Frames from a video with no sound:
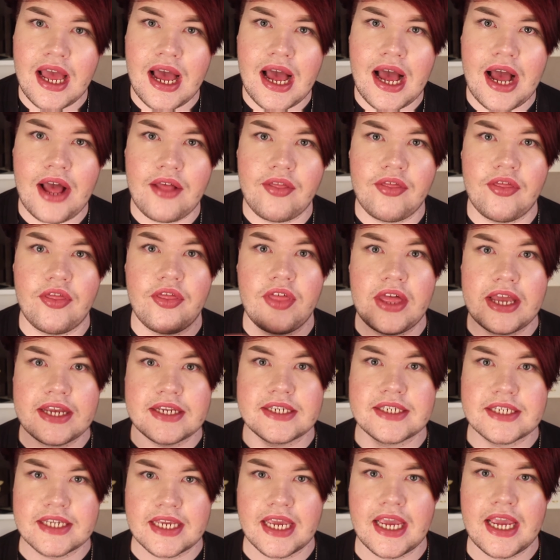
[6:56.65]
And
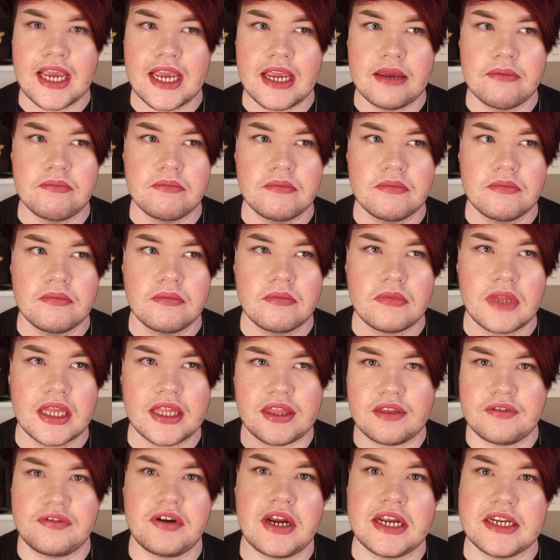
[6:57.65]
this came like
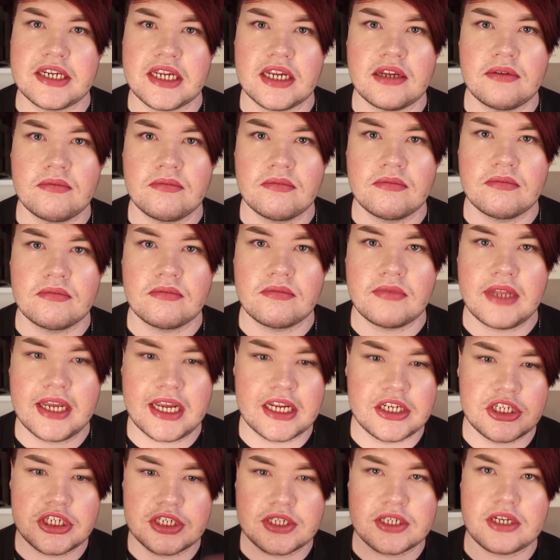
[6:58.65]
the Friday. Like,
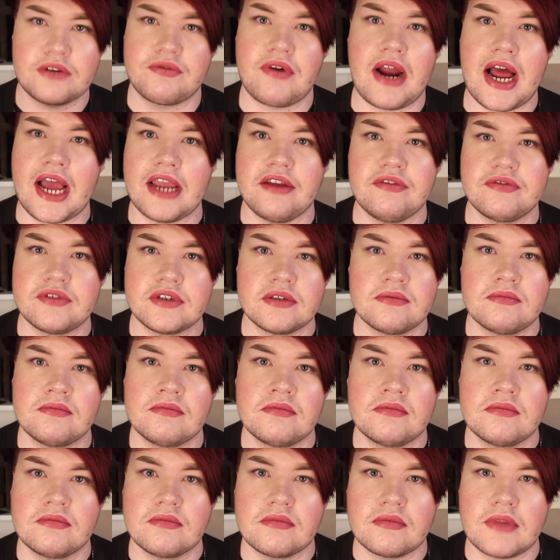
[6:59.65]
it just arrived
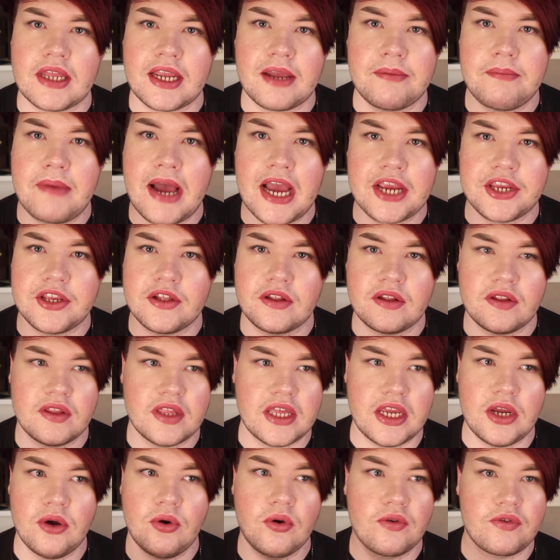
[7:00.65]
like
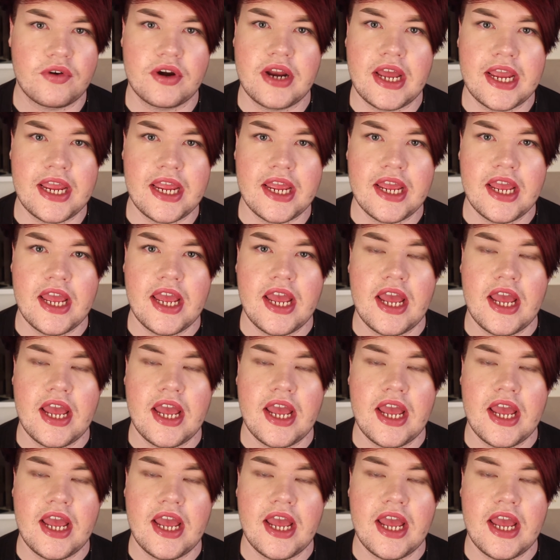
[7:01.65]
immaculately overnight.